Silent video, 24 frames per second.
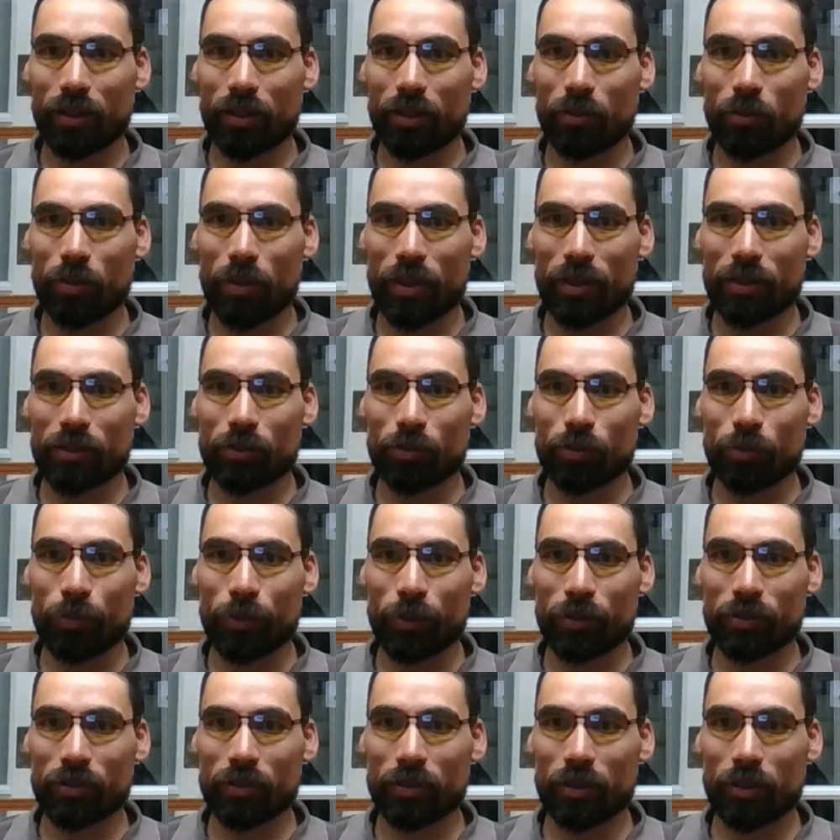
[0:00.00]
Whether it's
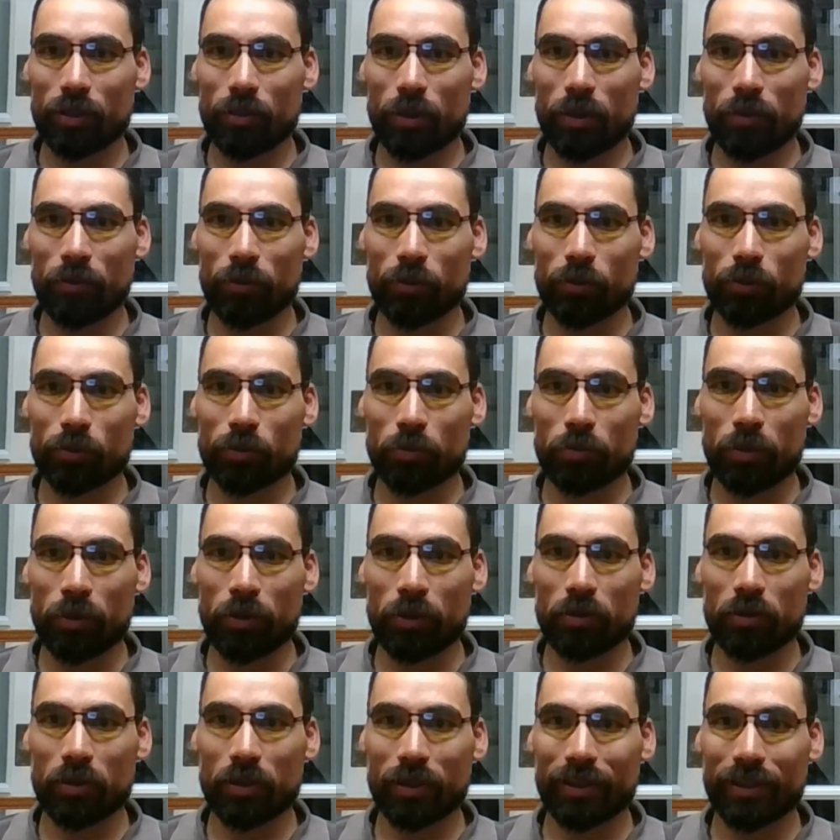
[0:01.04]
personal, my views on
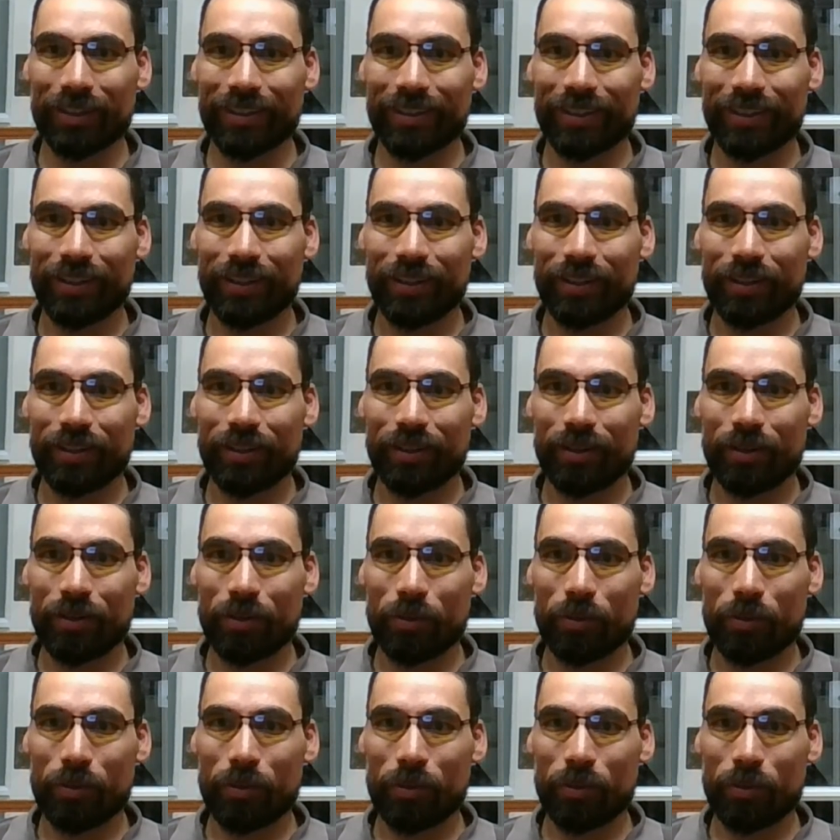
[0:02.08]
parenting,
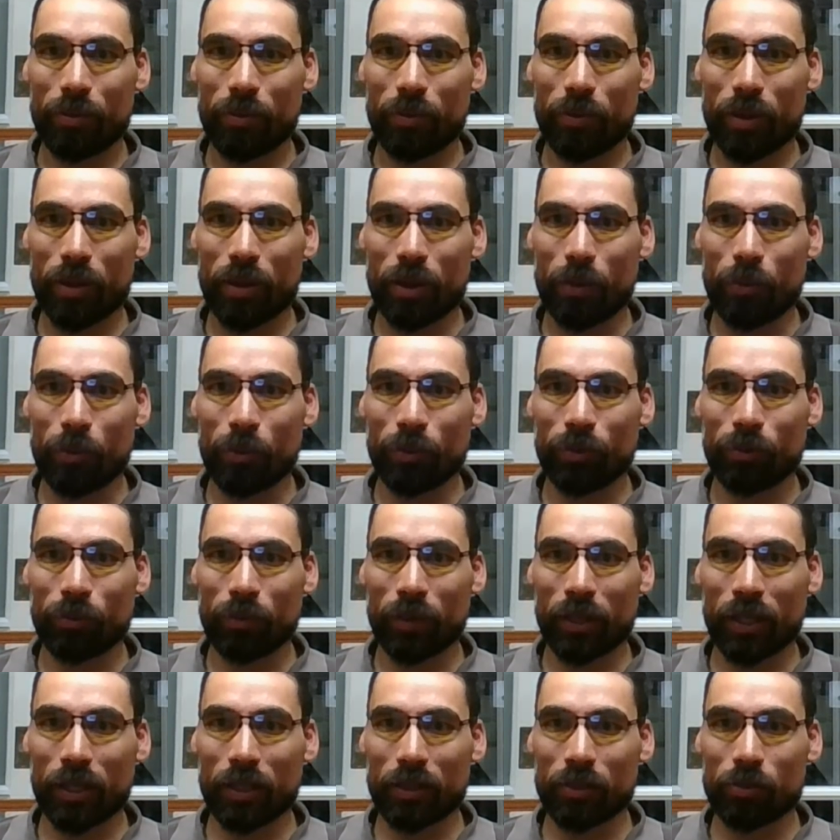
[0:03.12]
whether I want my
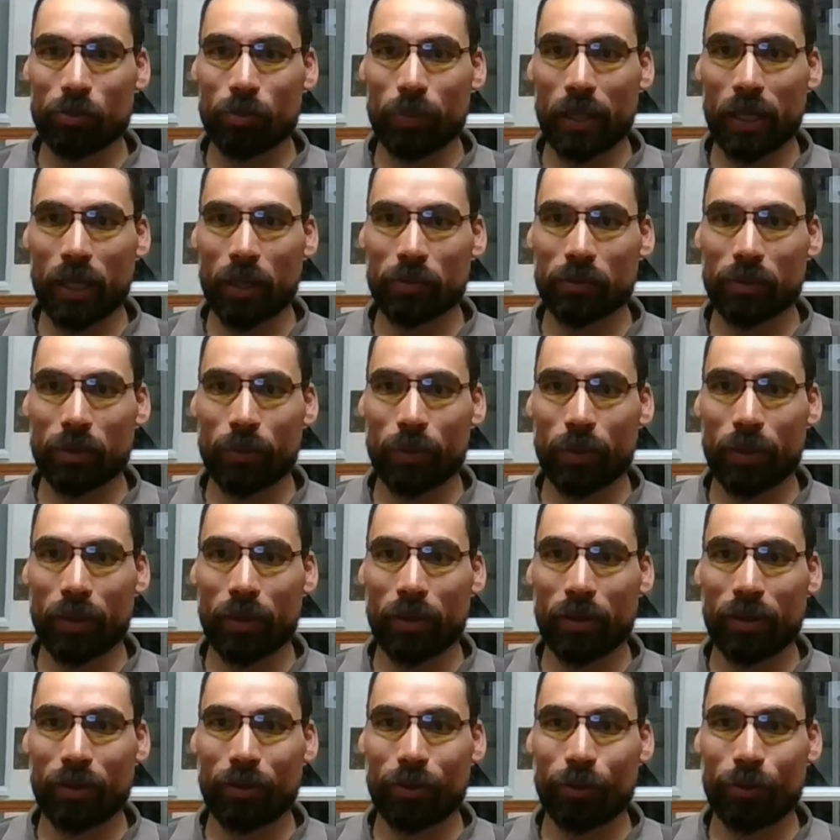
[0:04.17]
kids to become
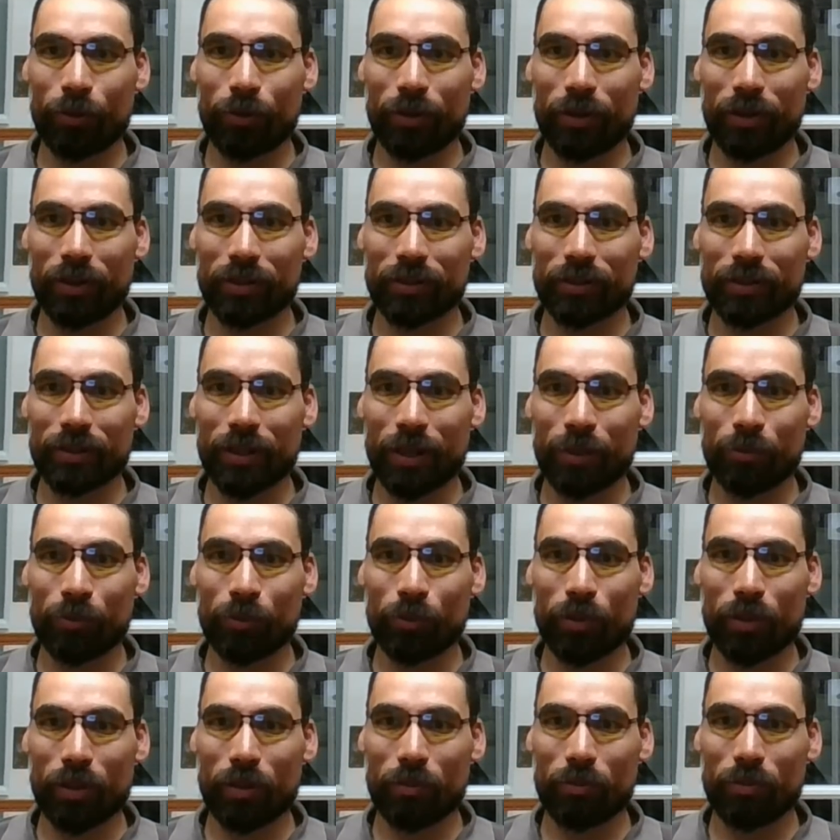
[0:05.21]
something or is it up to
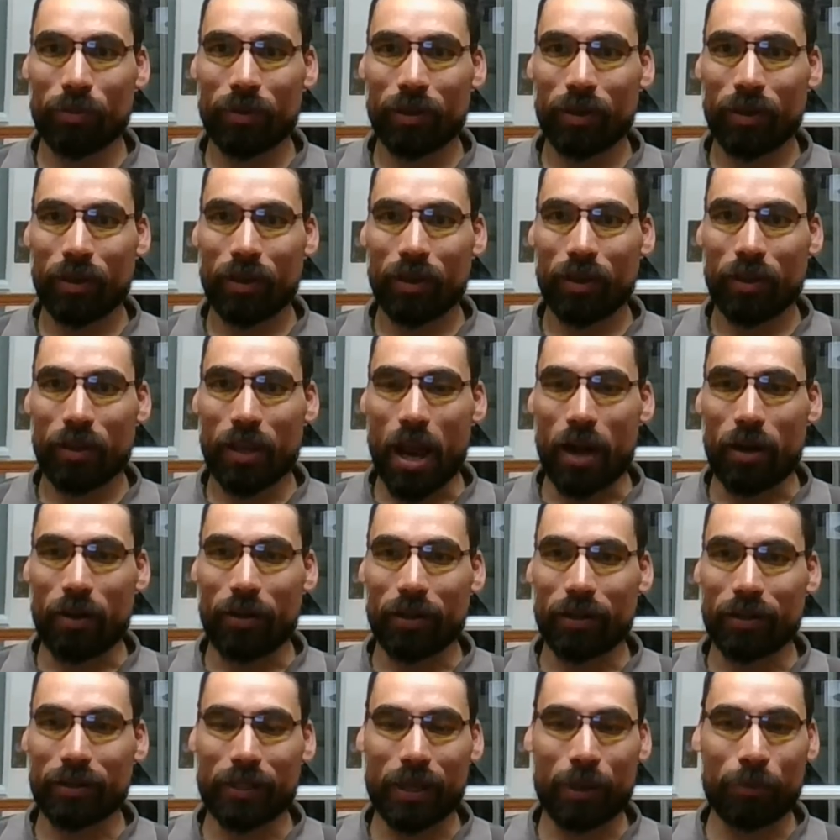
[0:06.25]
them? Yeah,
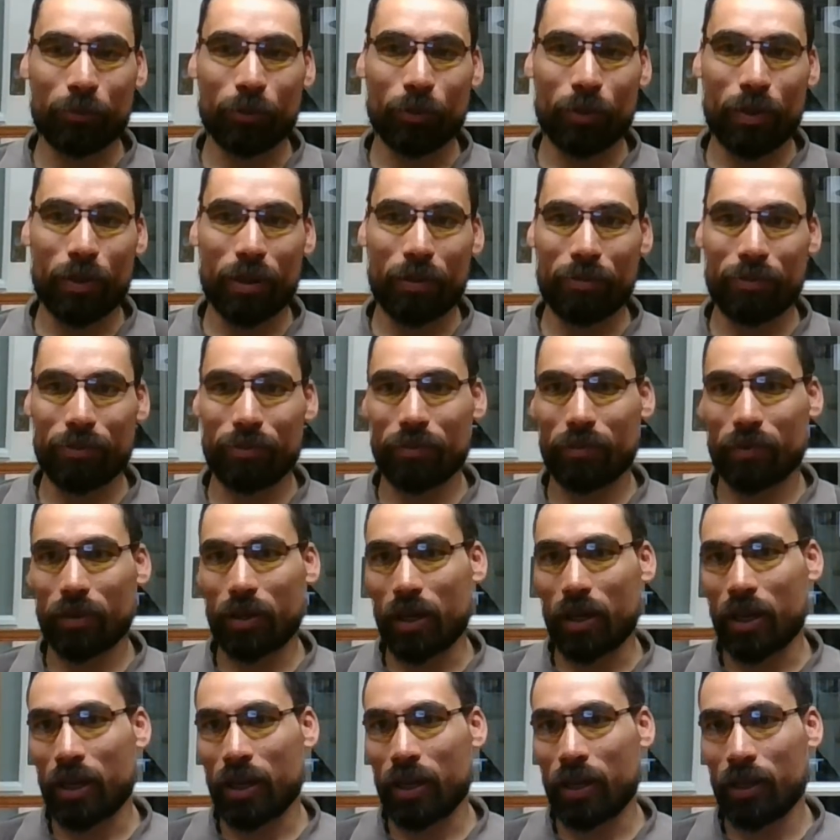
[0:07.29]
it's up to them.
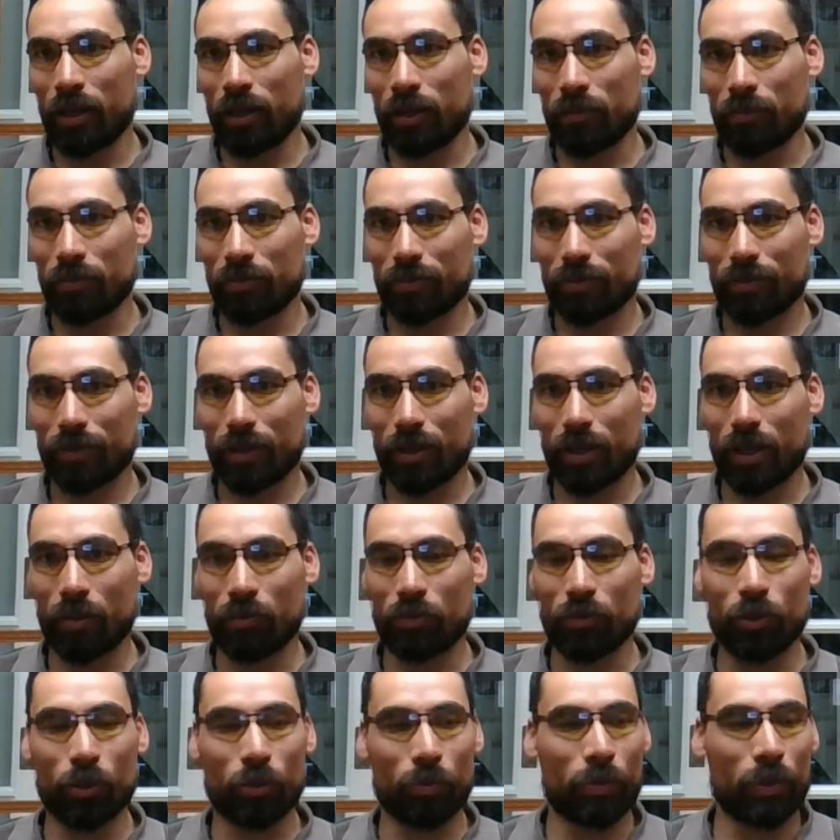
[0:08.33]
I am
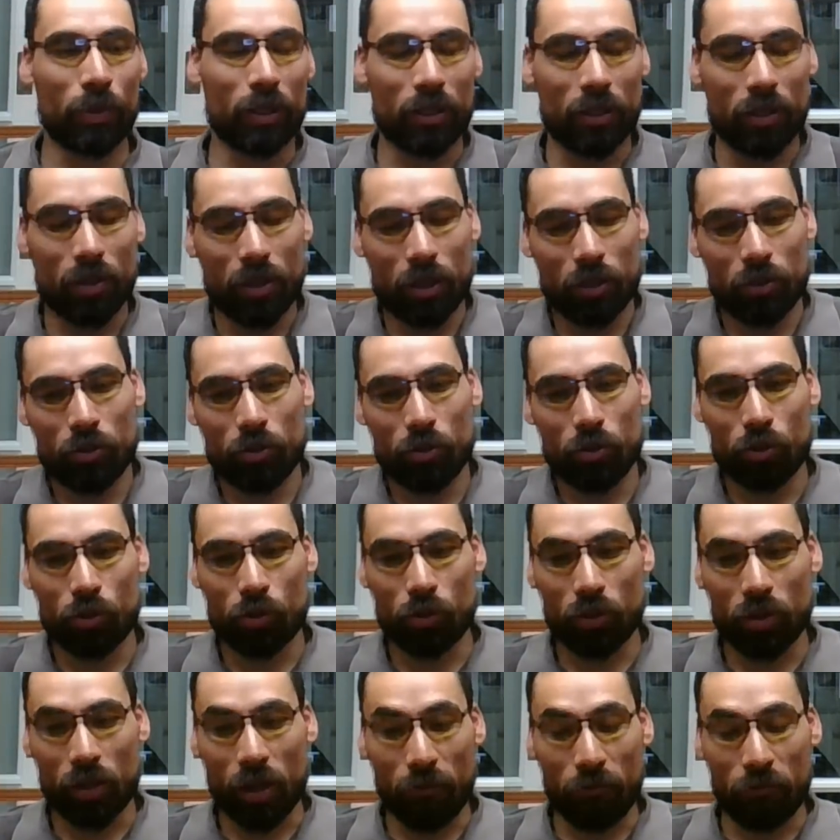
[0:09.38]
the opinion that you
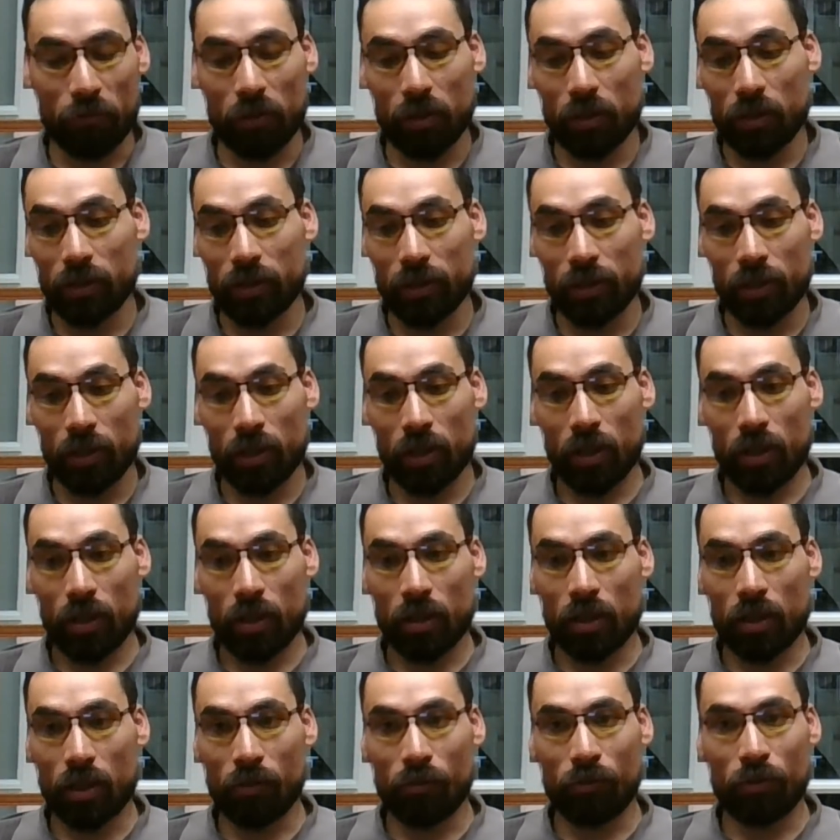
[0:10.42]
should definitely
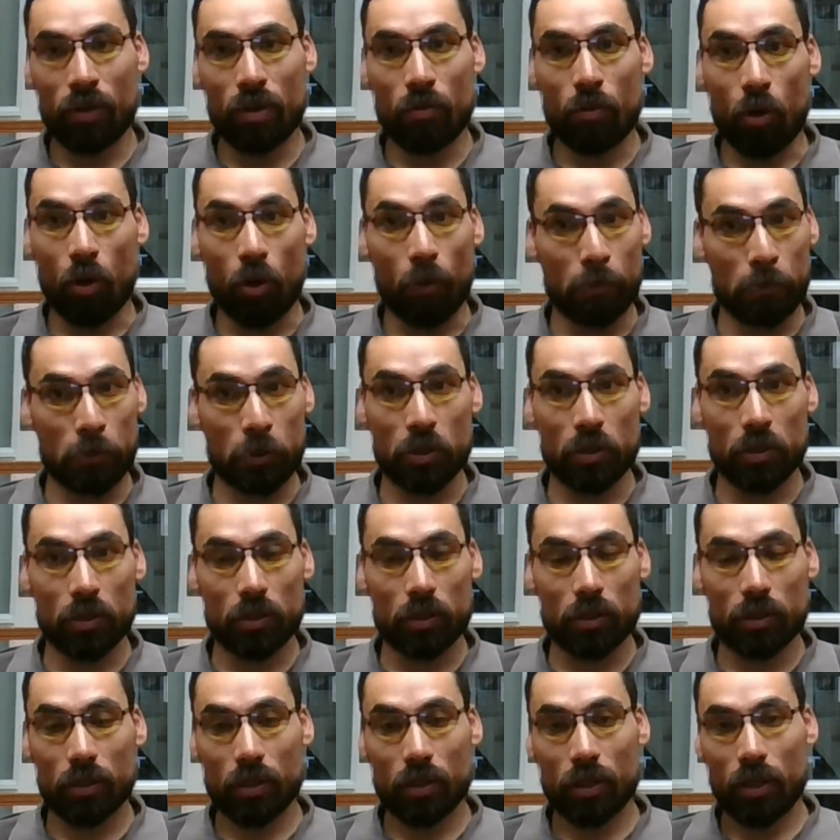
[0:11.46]
give them options.